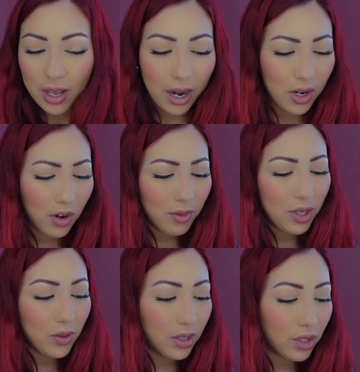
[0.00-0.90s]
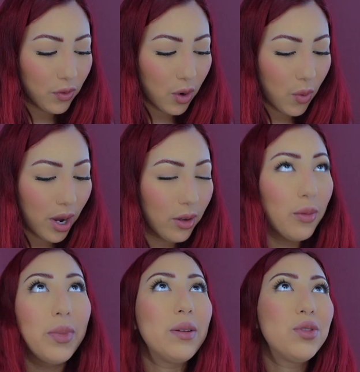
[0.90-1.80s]
I know I've been using this for a
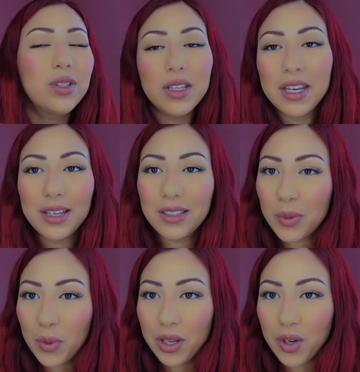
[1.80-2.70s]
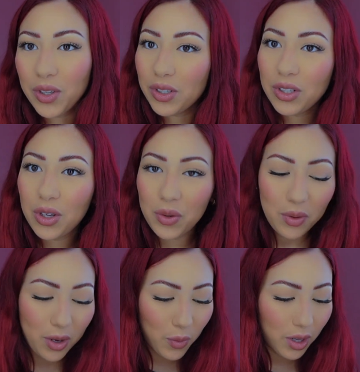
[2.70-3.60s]
while, but just in case someone here is
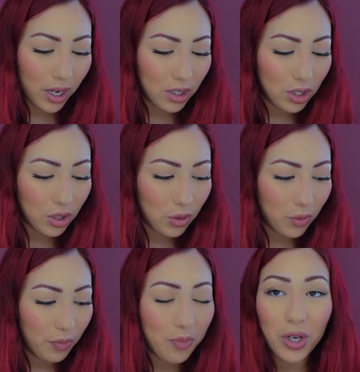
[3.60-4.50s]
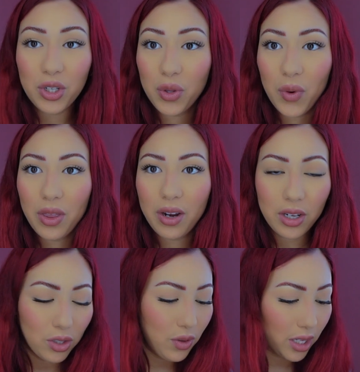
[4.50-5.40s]
new and would like to budget the way that I do,